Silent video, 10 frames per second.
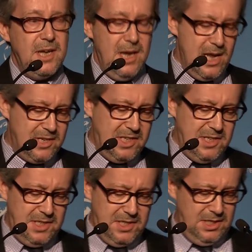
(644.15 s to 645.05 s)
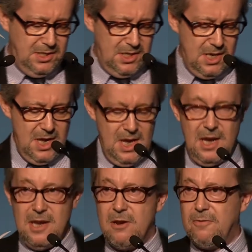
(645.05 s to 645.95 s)
elasticity
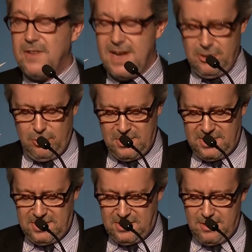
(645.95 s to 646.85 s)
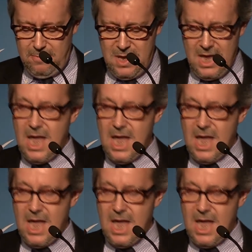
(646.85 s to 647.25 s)
in our financial system,